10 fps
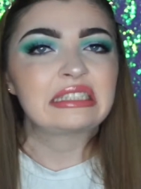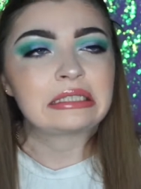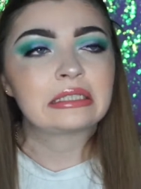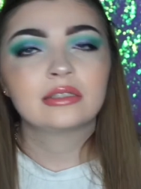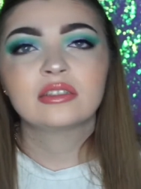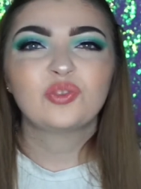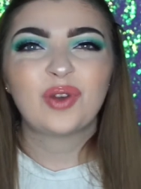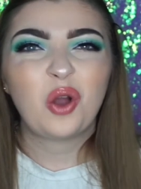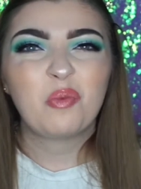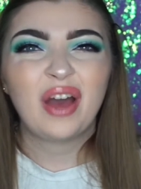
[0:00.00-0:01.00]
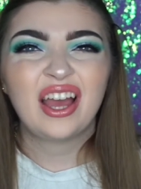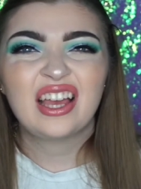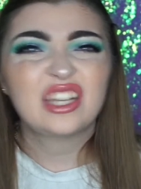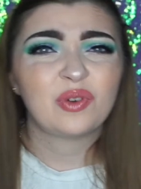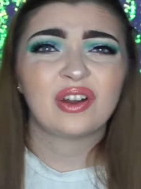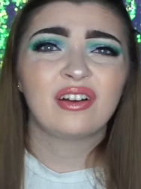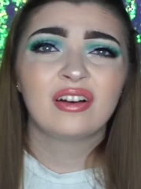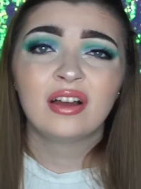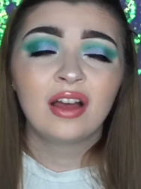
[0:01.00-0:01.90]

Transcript: hmm. I'll go and buy it, do I know?